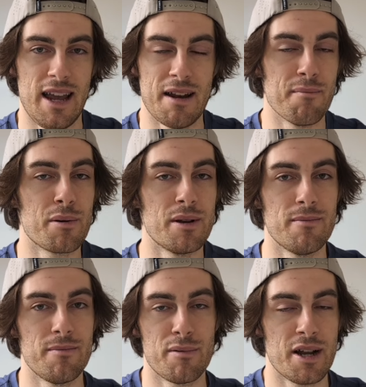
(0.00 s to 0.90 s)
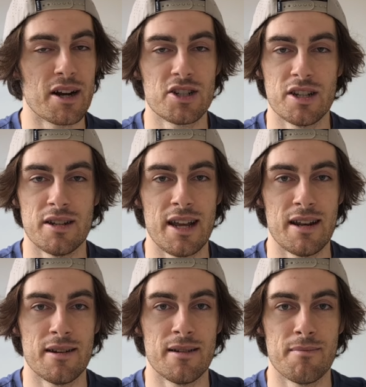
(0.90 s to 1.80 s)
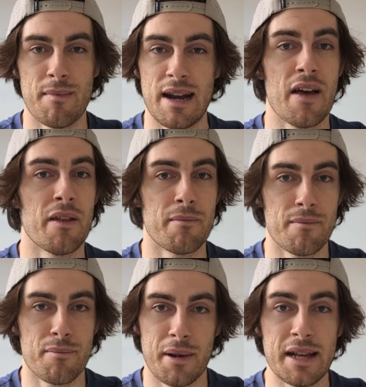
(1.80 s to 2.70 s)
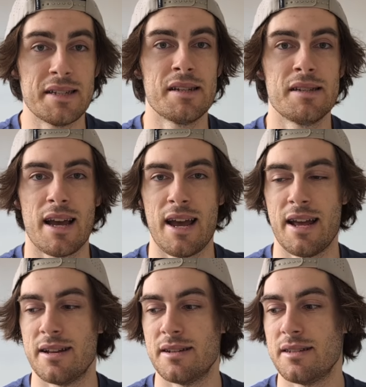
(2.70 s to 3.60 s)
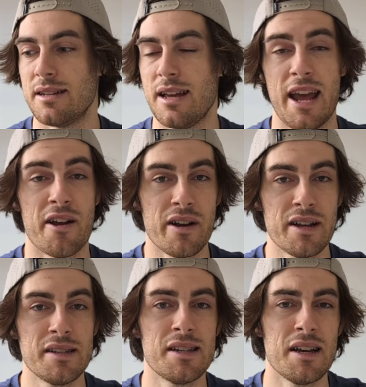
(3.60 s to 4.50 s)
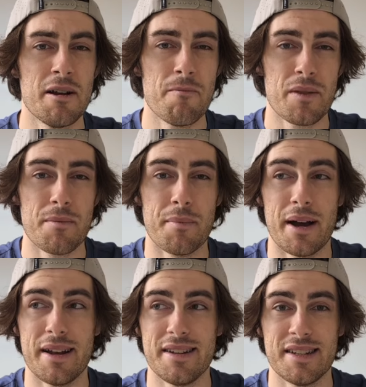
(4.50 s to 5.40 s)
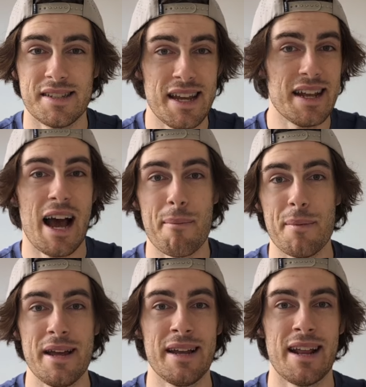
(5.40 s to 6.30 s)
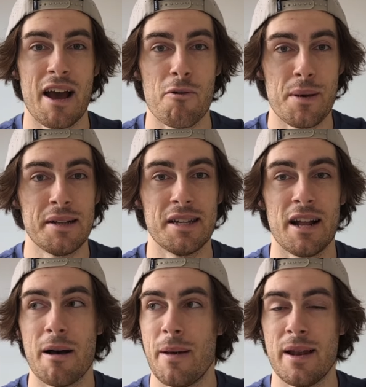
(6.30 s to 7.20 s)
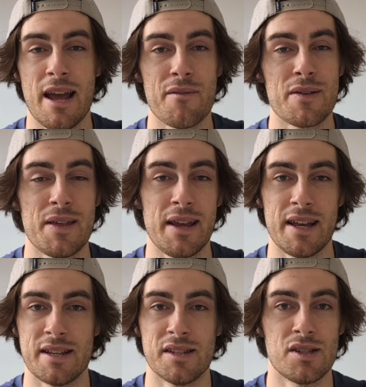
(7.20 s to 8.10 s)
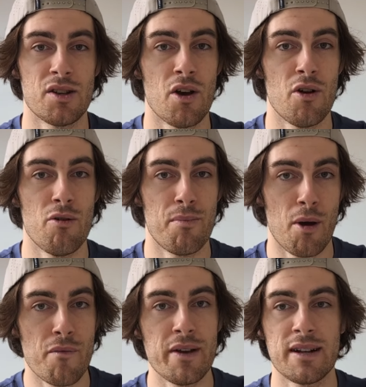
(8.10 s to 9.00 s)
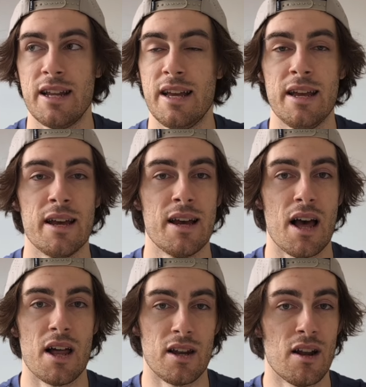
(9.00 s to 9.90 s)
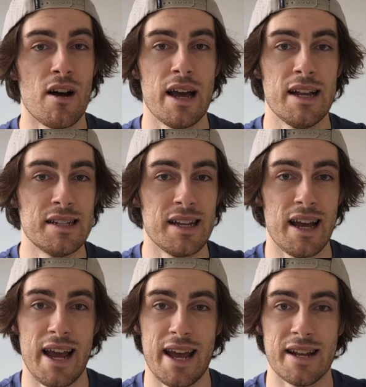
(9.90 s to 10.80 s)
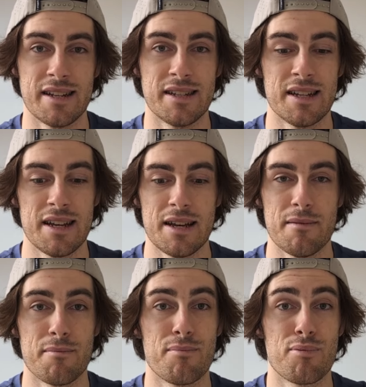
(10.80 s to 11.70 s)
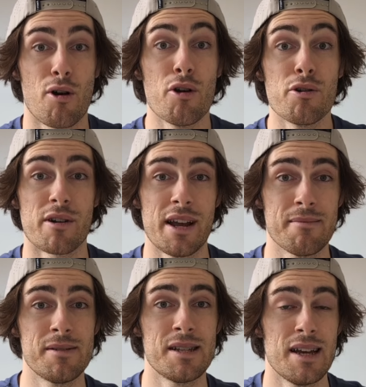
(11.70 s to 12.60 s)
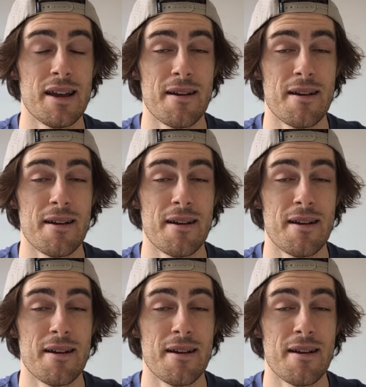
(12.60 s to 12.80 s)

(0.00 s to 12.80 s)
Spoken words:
in production in many other places and areas, but to see it happening and how it picks it up and everything is so perfectly aligned and programmed,